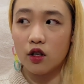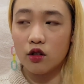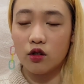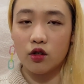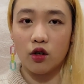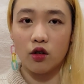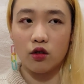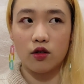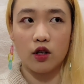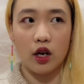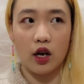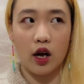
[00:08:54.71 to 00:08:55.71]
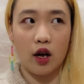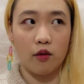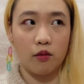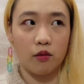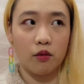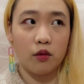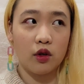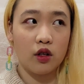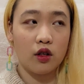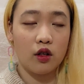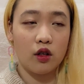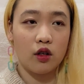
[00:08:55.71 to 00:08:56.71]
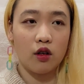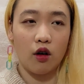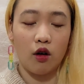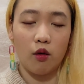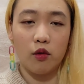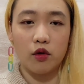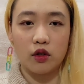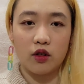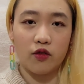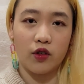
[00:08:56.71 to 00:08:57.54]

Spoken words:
So say I'm almost